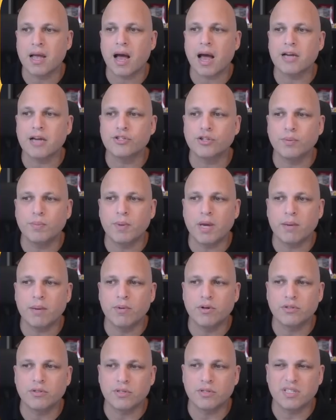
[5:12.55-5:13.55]
I should be
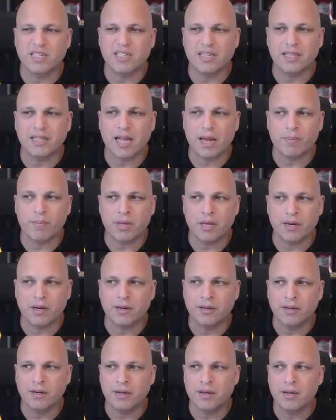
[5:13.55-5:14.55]
able to see them
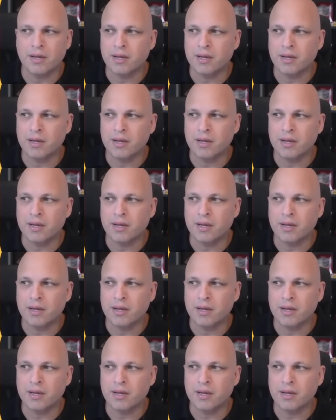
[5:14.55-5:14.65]
here.